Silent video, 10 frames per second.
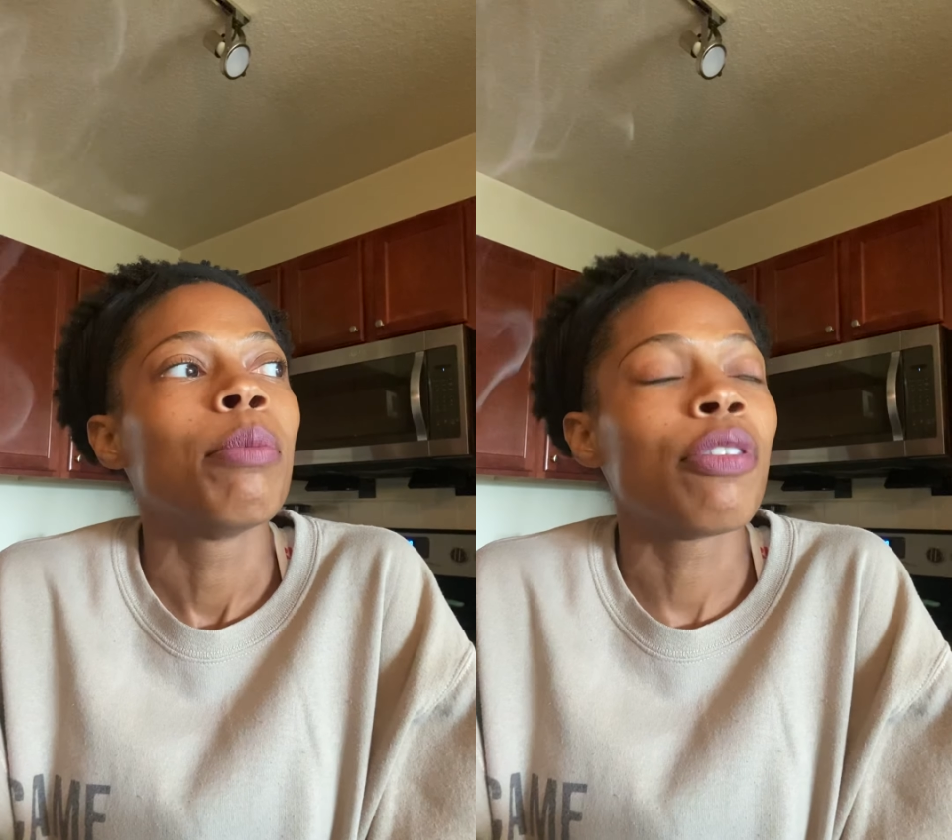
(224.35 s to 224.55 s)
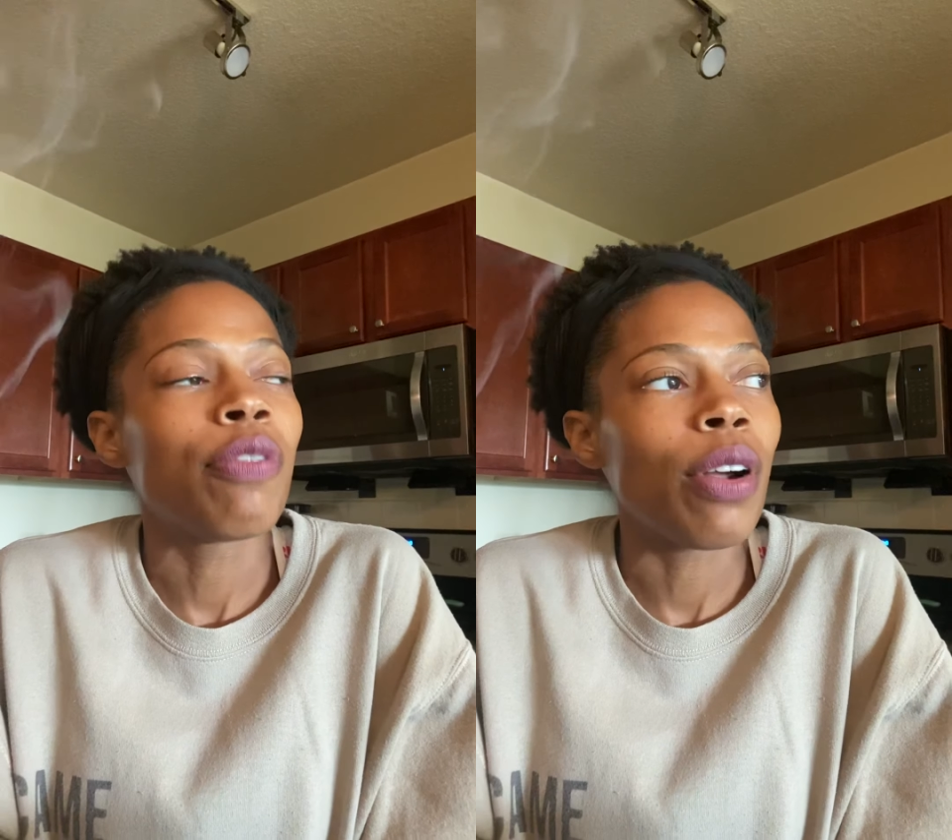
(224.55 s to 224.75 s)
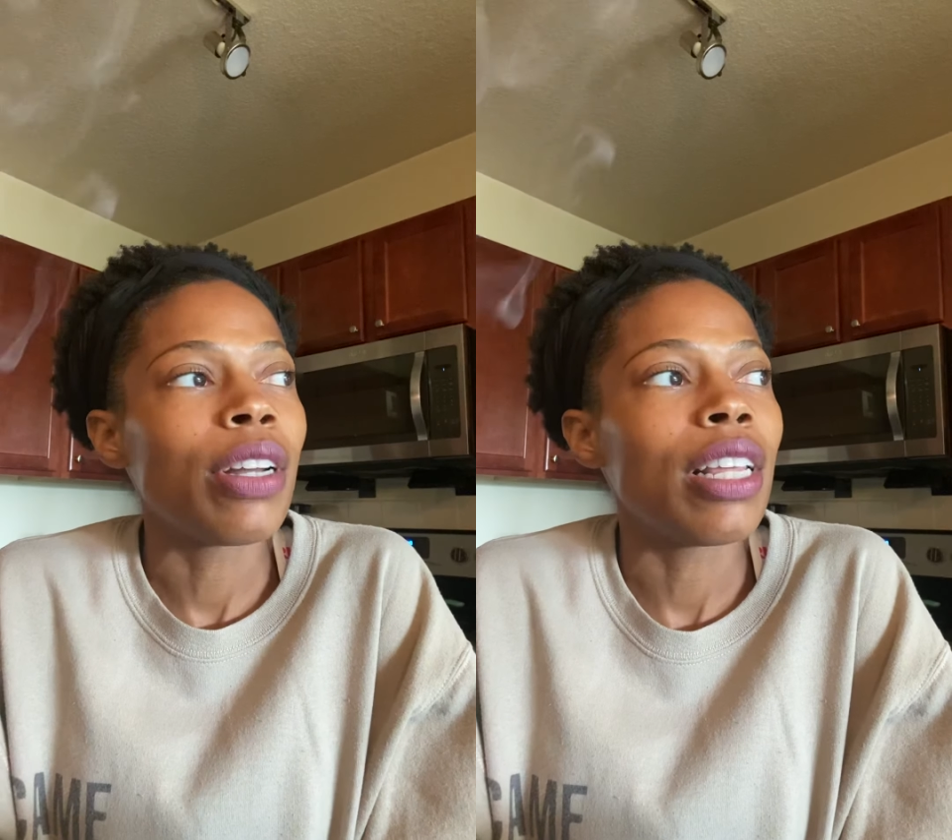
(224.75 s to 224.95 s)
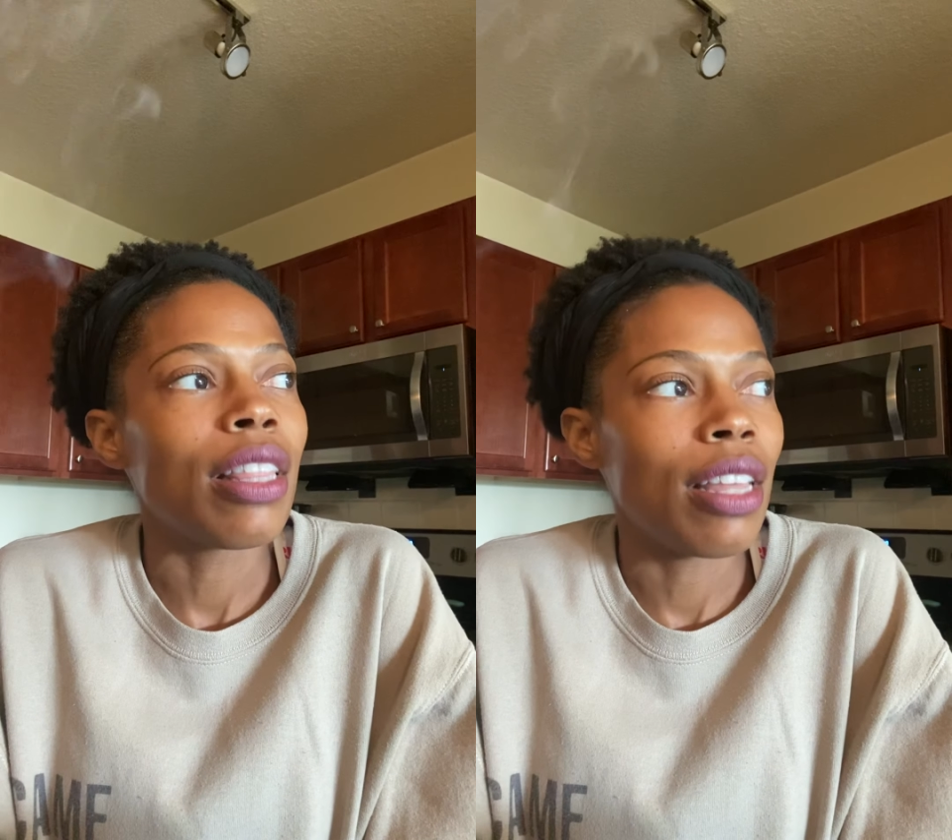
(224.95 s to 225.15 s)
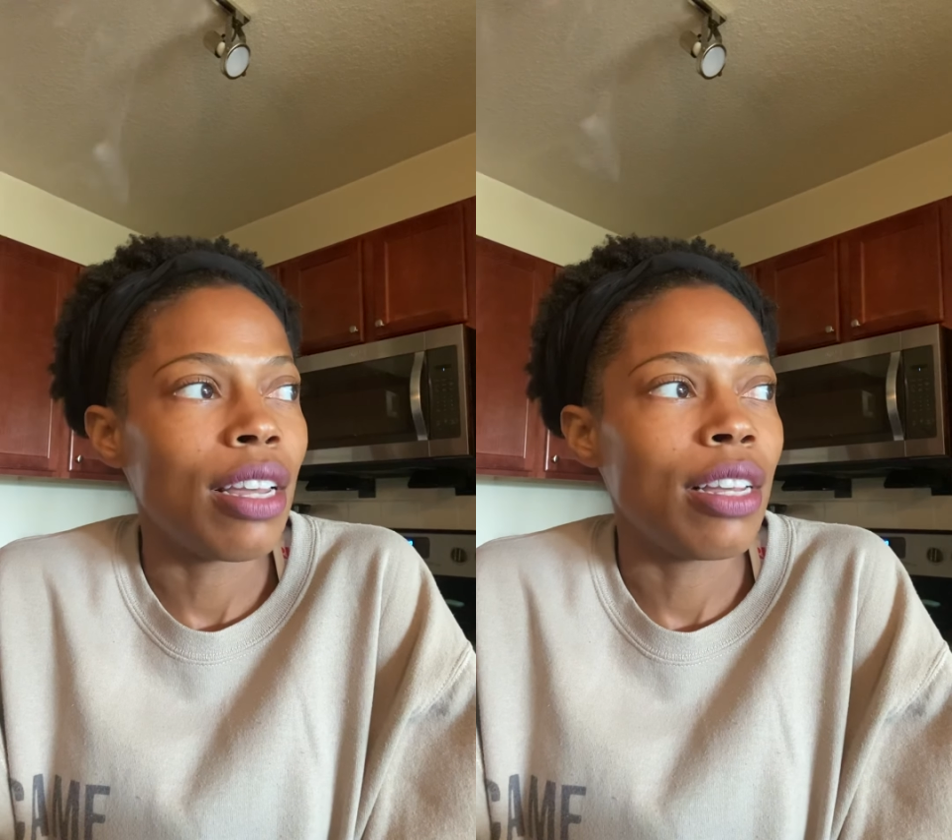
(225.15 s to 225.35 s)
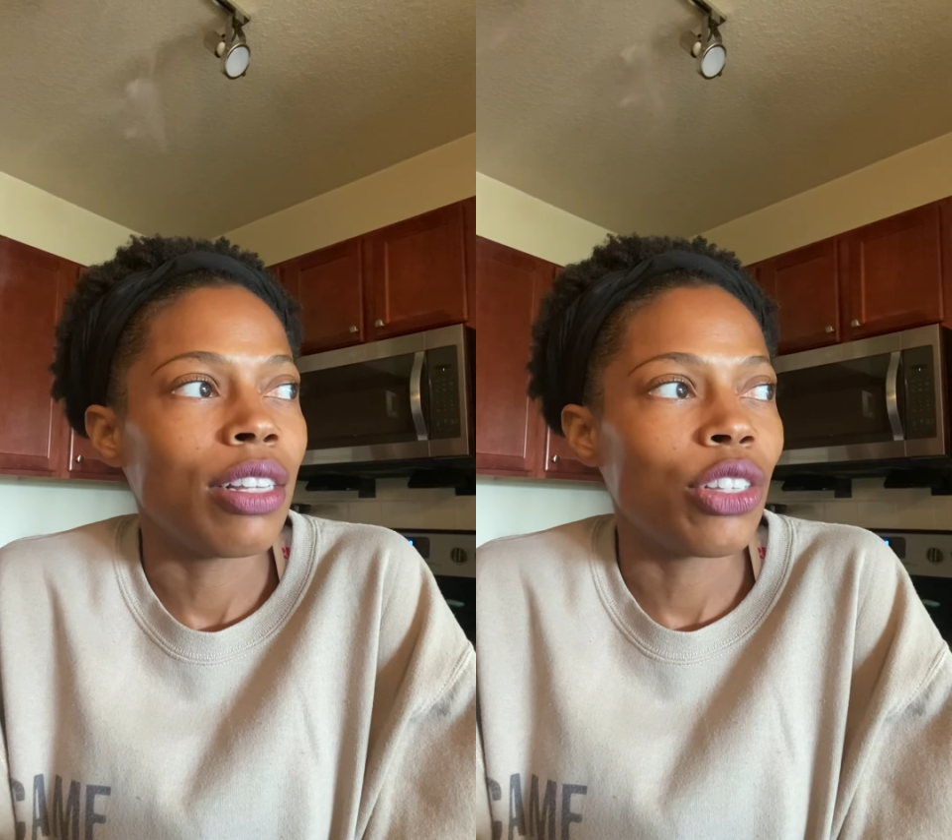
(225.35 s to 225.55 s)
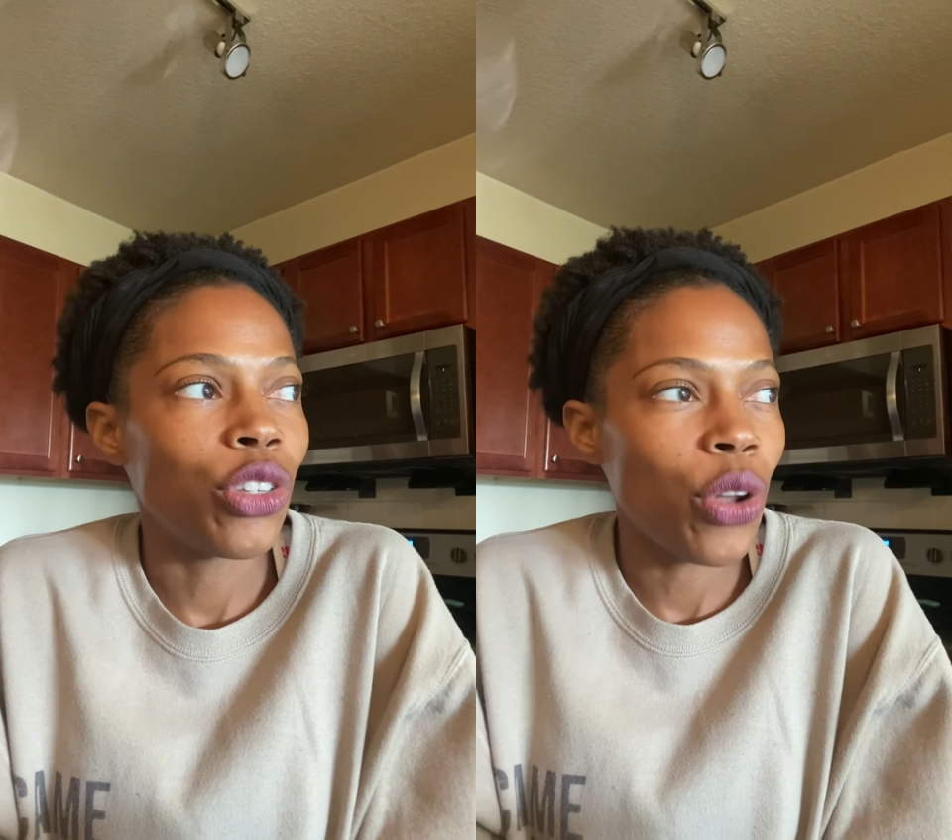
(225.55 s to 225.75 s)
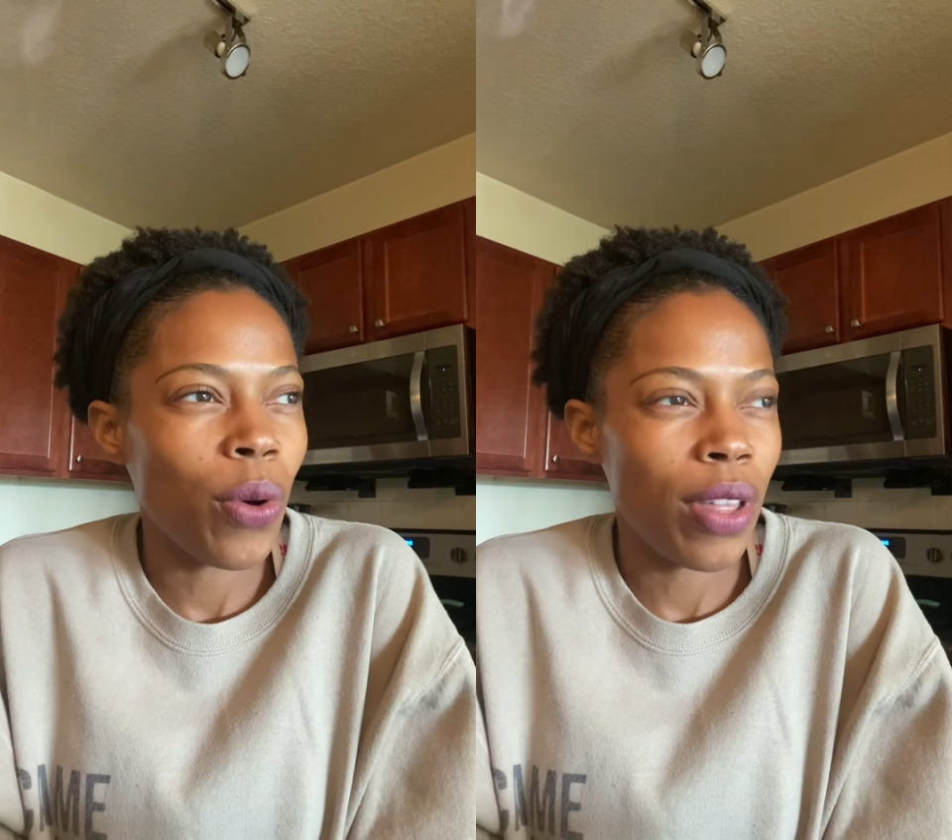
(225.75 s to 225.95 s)
perverted things
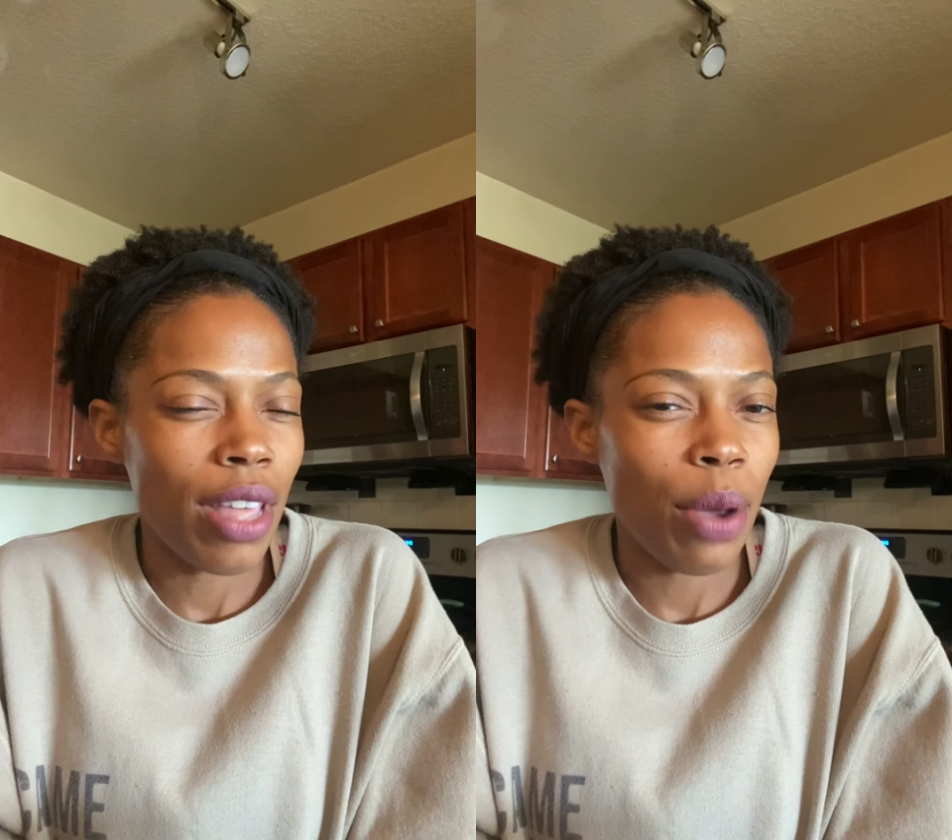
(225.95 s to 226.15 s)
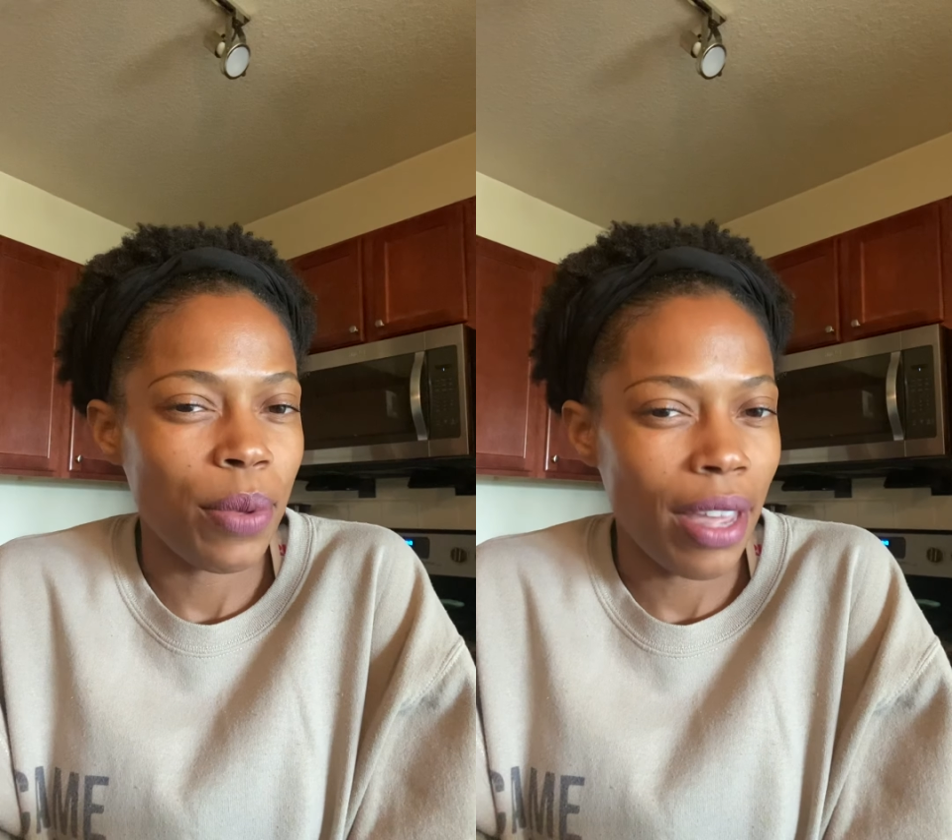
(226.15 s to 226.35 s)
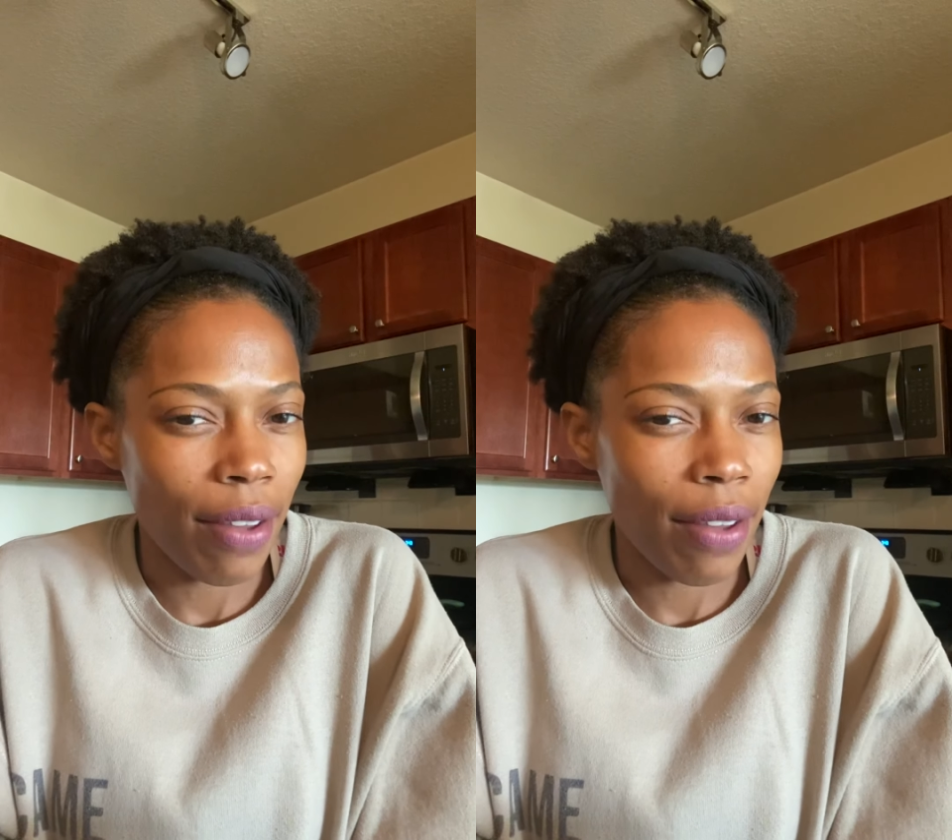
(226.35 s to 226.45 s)
knowing that we